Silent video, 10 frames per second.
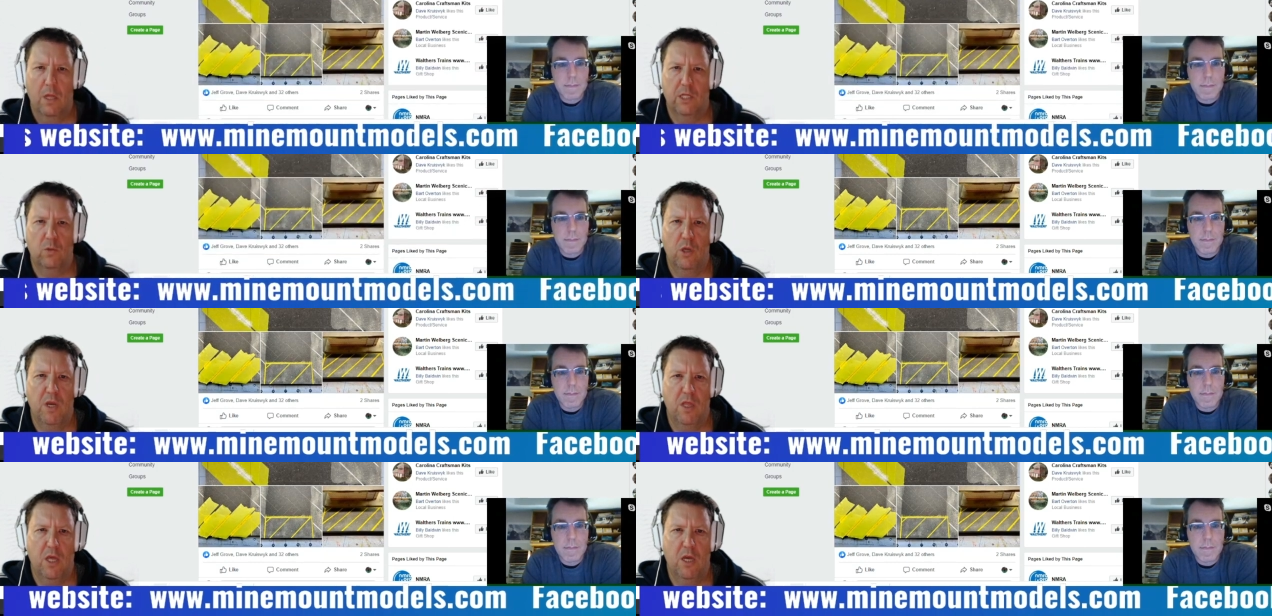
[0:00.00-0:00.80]
Speaker 1: That's what you
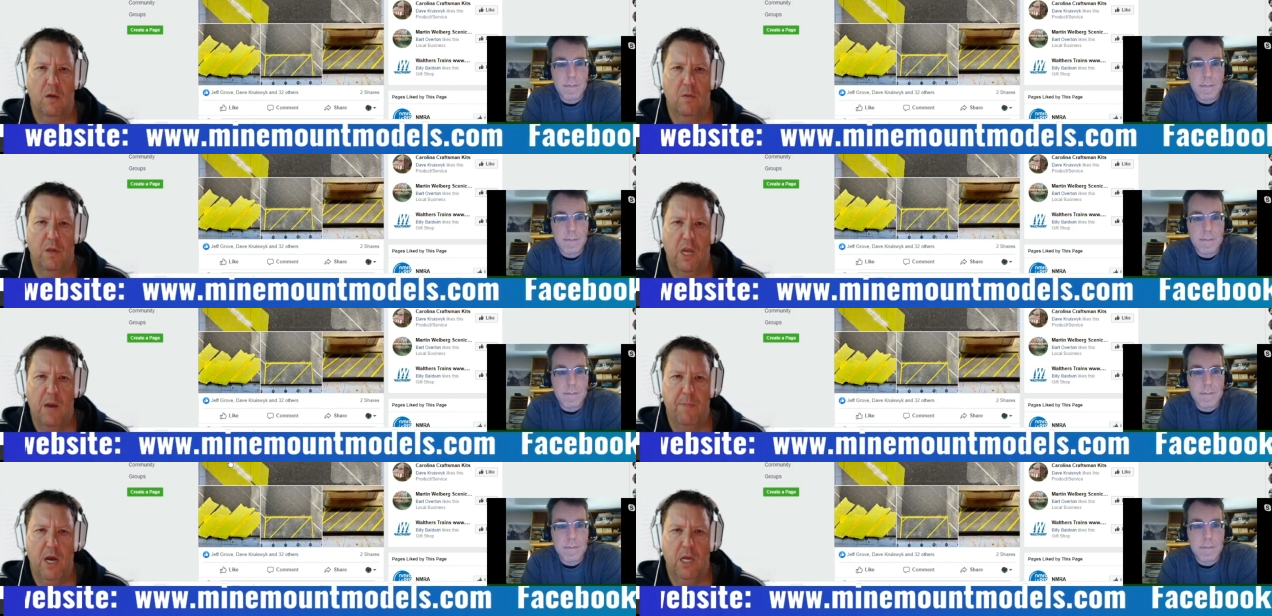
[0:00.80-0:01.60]
mean there, the, the
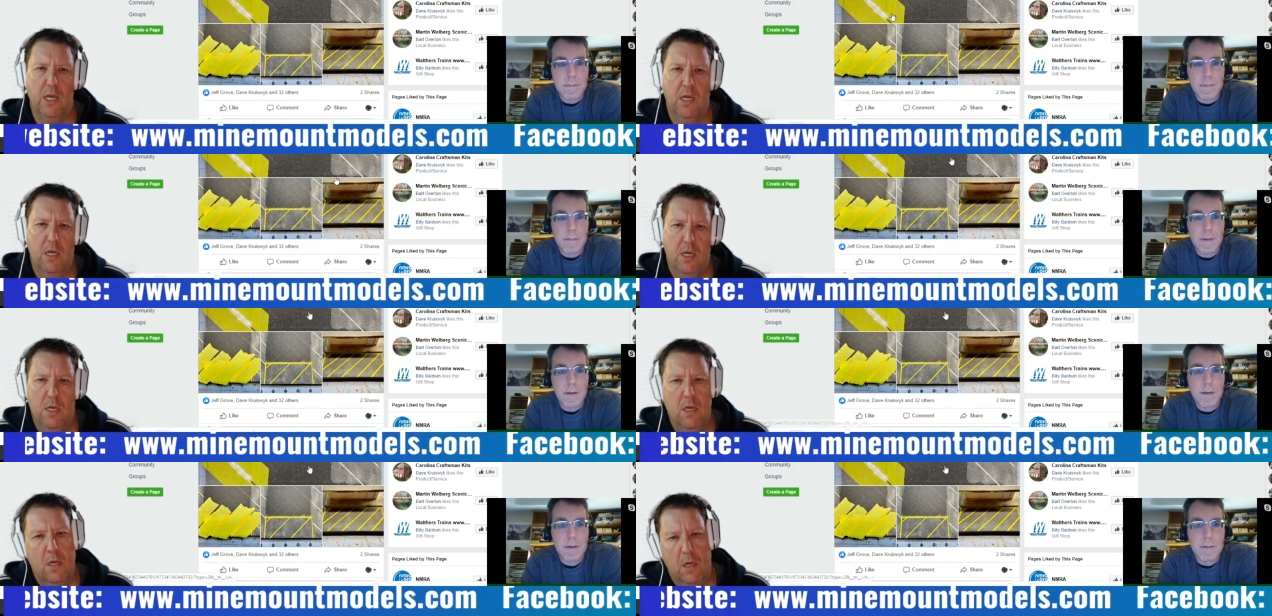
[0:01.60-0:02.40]
car parking.
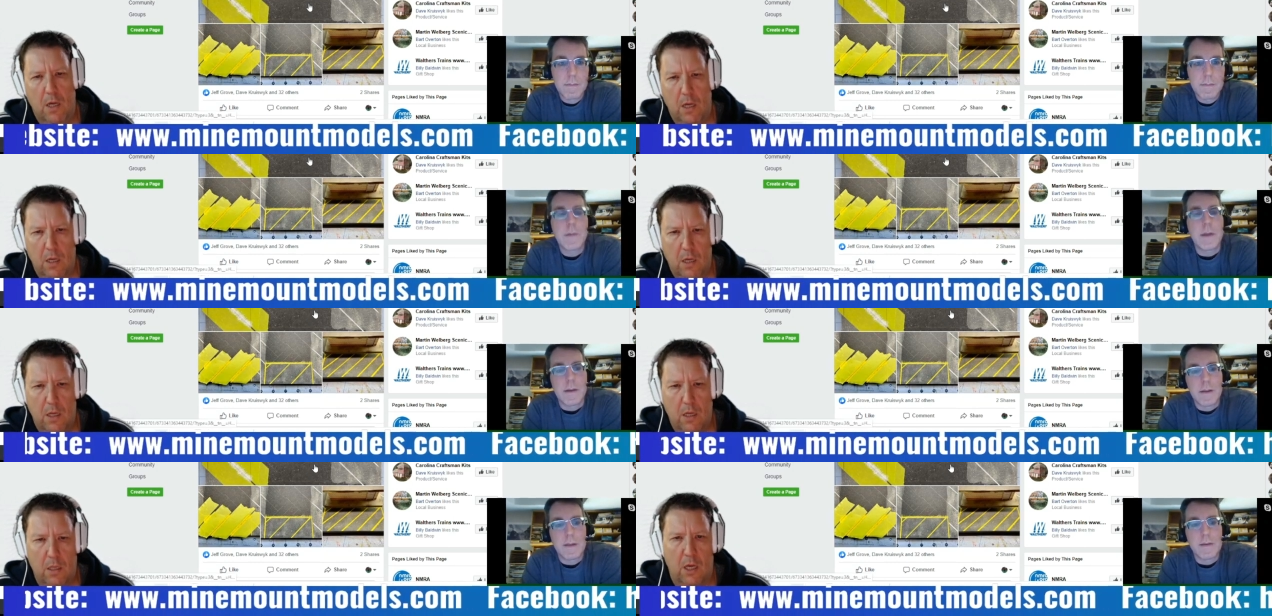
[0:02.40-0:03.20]
Speaker 2: Oh
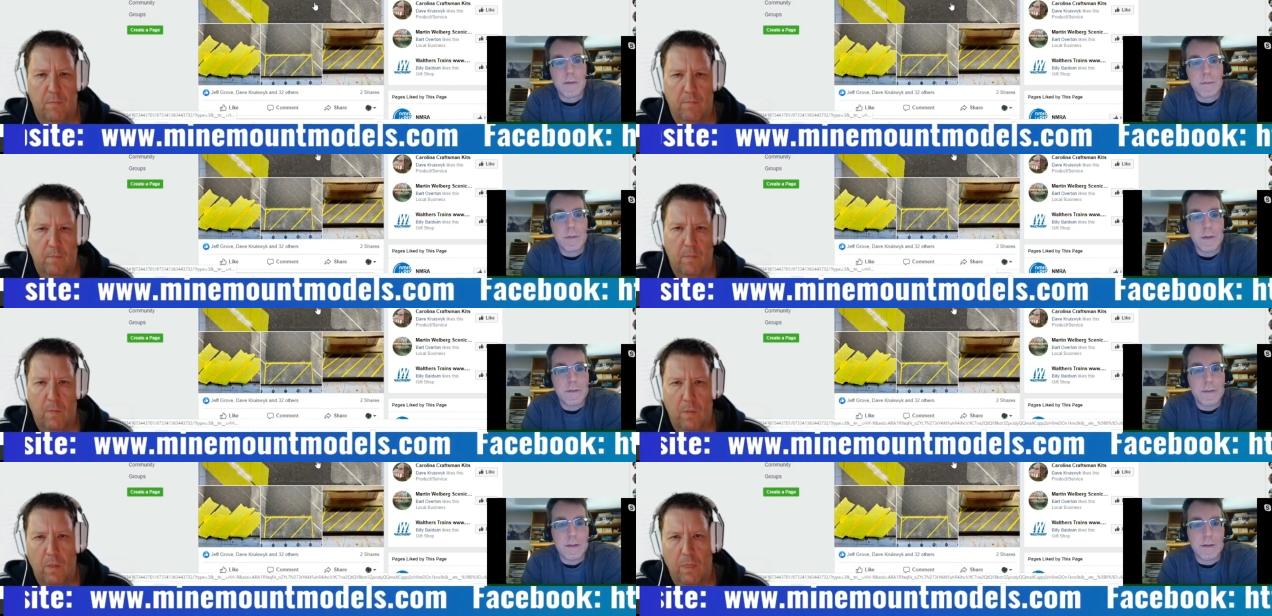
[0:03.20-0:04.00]
yeah, as yeah. I was,
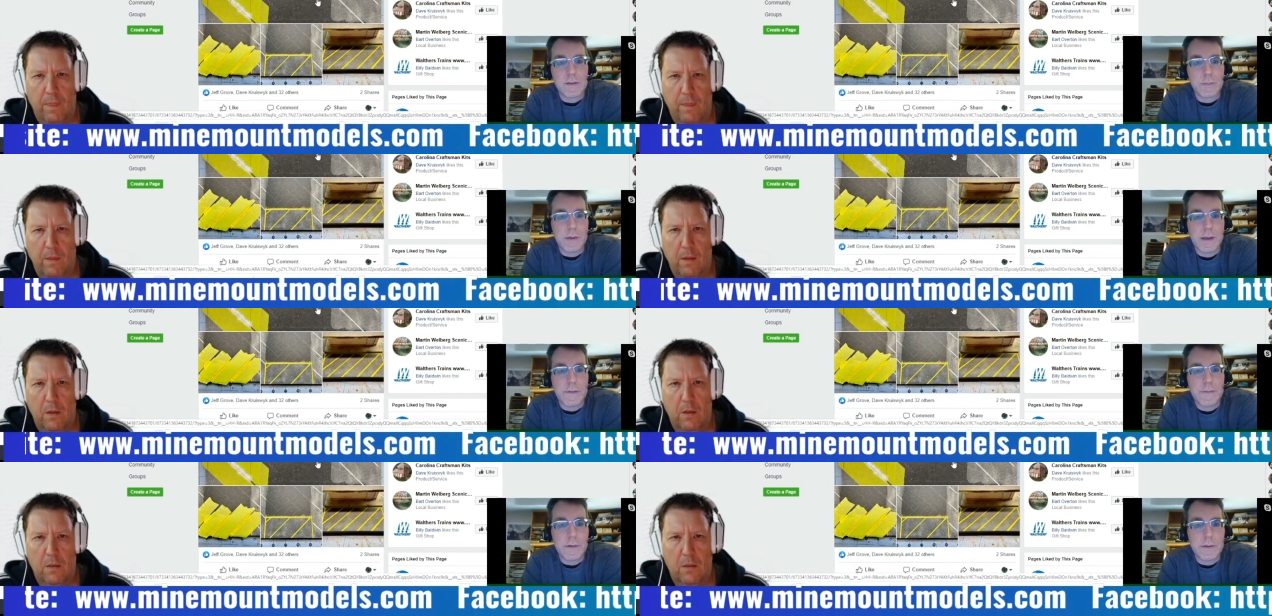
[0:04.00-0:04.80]
that's the
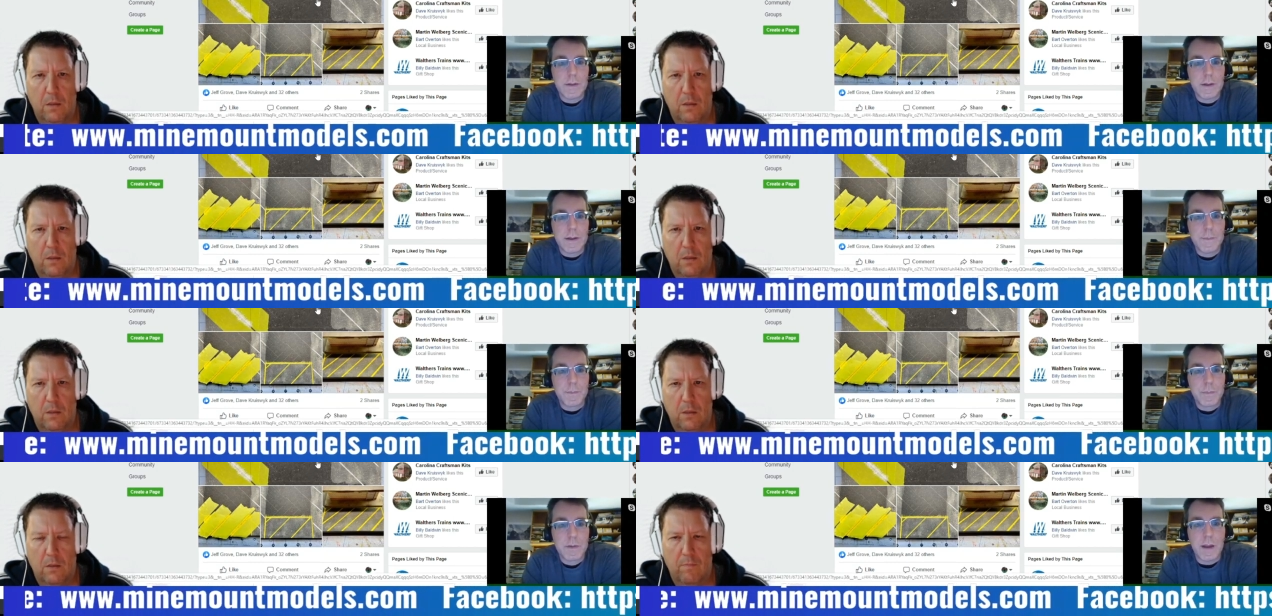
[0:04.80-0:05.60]
display for the
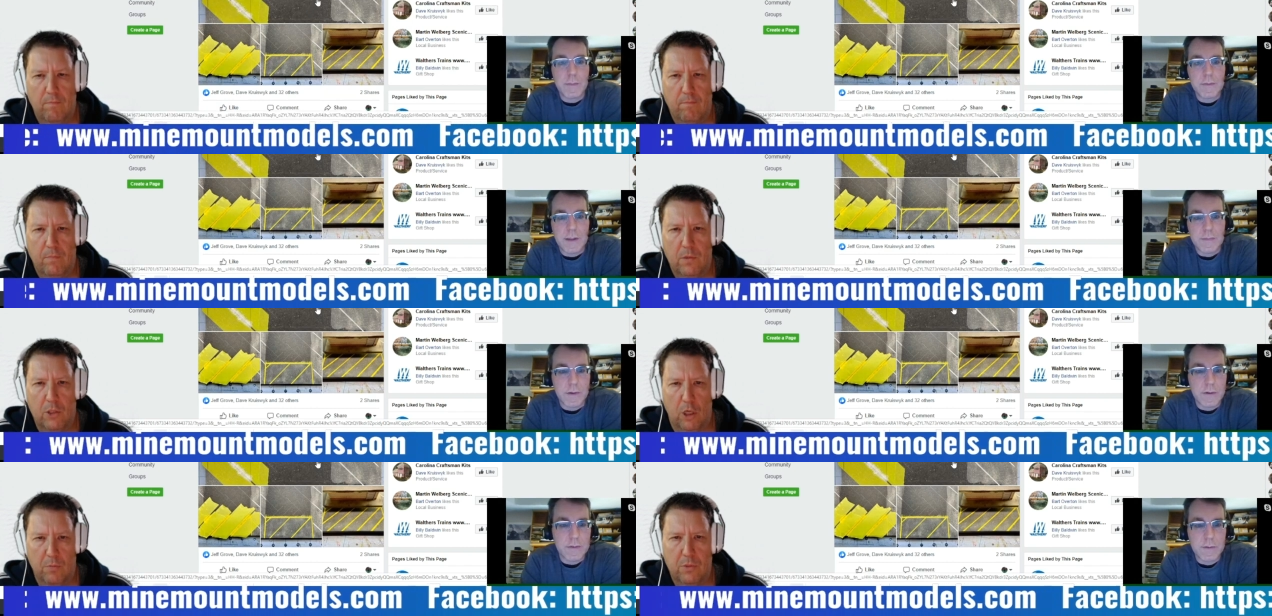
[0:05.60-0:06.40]
um, Tom's Top
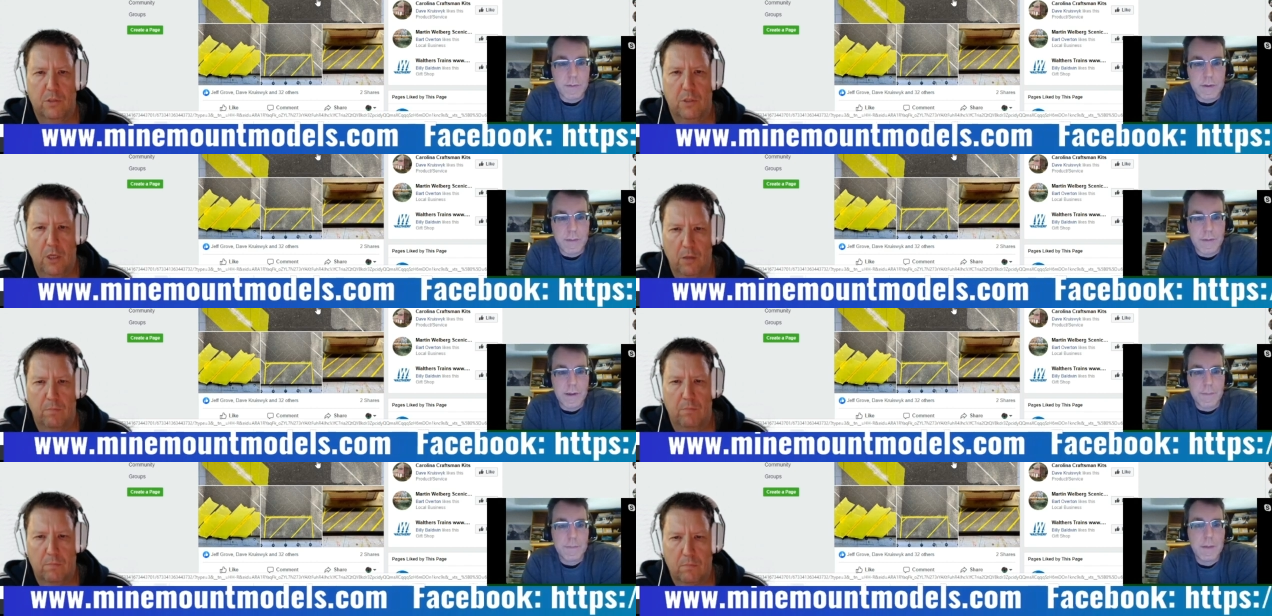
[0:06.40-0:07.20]
Dogs, Tom's, the new one coming
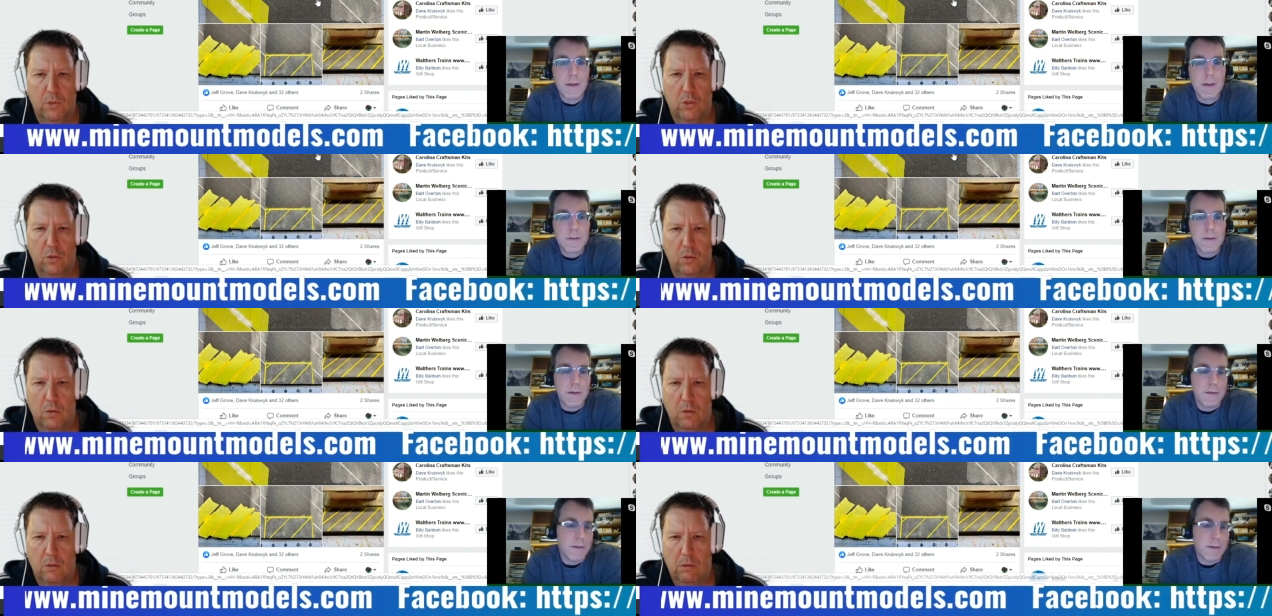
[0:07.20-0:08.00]
out. Sure.
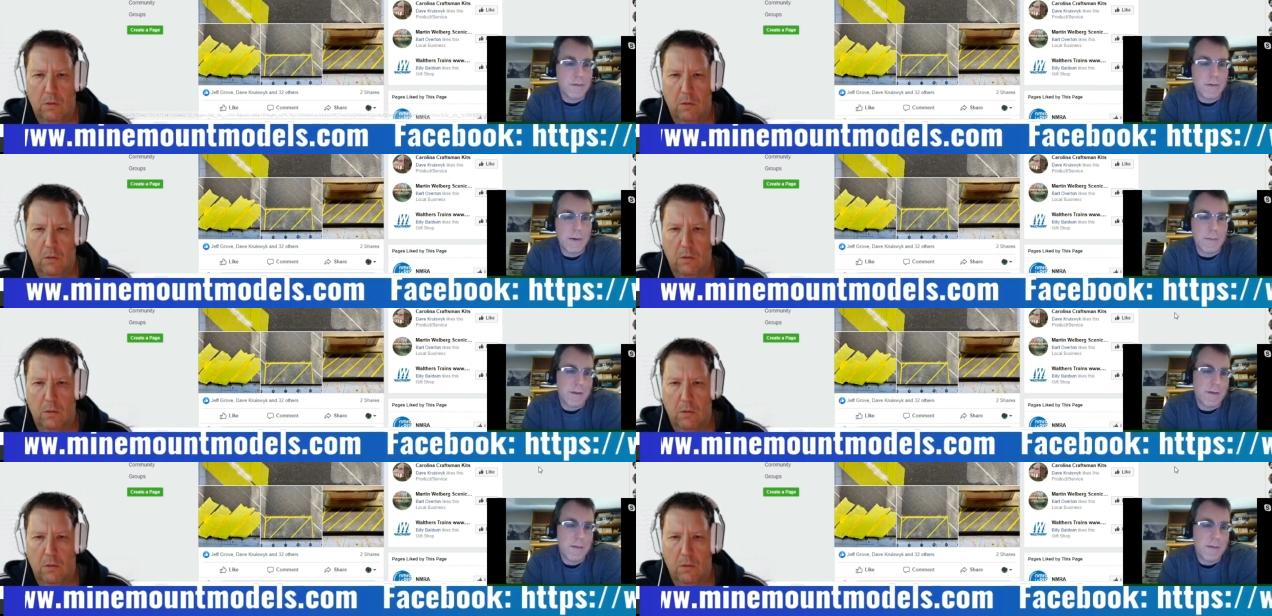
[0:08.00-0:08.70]
So as I was doing, I'm like,